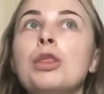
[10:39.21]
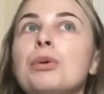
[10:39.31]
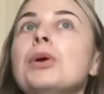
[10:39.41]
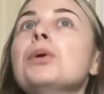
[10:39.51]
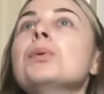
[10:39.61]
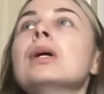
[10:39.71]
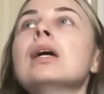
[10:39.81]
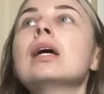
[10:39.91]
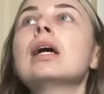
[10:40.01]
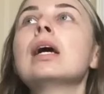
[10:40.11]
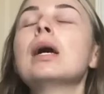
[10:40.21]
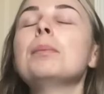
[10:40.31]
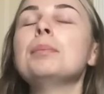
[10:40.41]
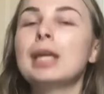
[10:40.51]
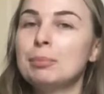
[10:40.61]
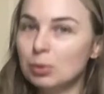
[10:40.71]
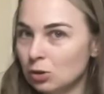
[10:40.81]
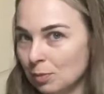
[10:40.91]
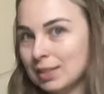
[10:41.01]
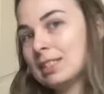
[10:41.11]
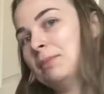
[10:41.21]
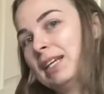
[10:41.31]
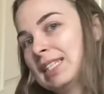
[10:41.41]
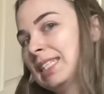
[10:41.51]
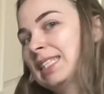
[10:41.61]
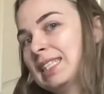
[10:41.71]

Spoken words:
through people coming to me